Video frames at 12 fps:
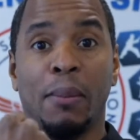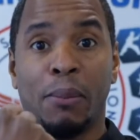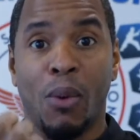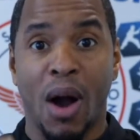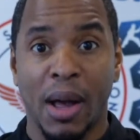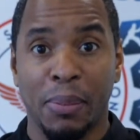
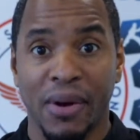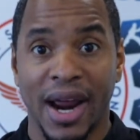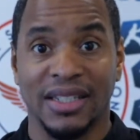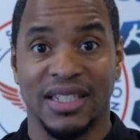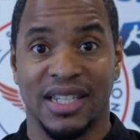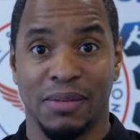while
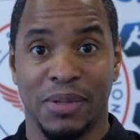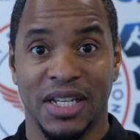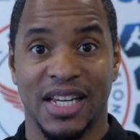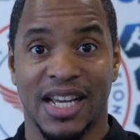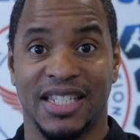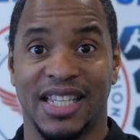practicing
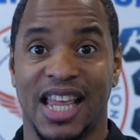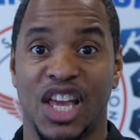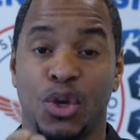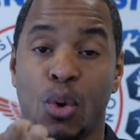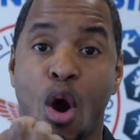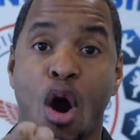Pencak
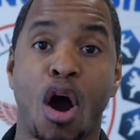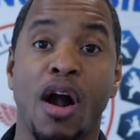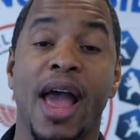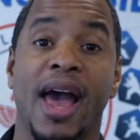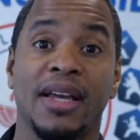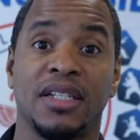Silat, you
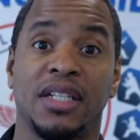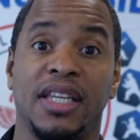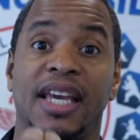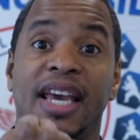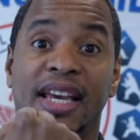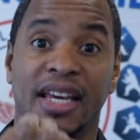are
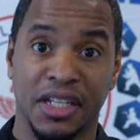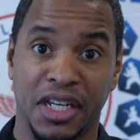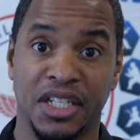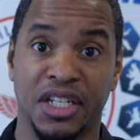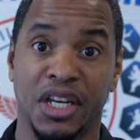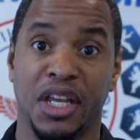actually
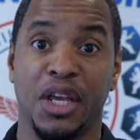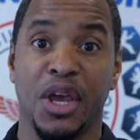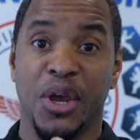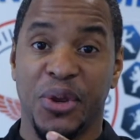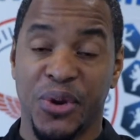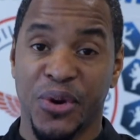conditioning
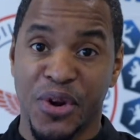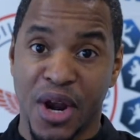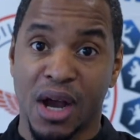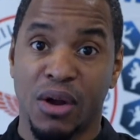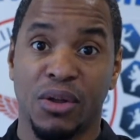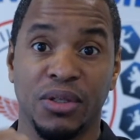your
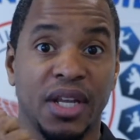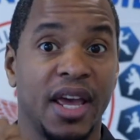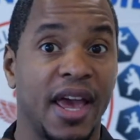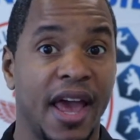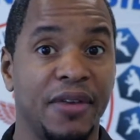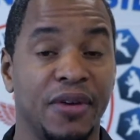knuckles
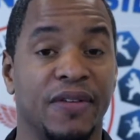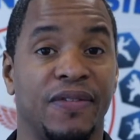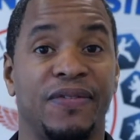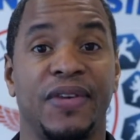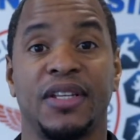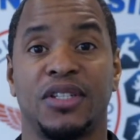and your
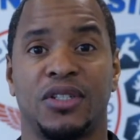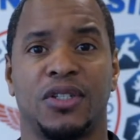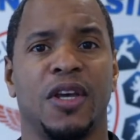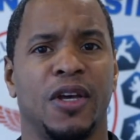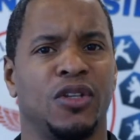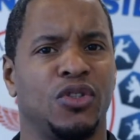
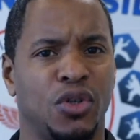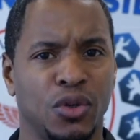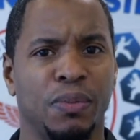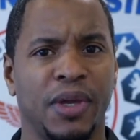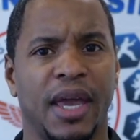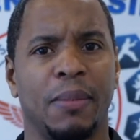fists
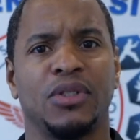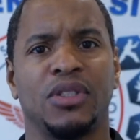to be able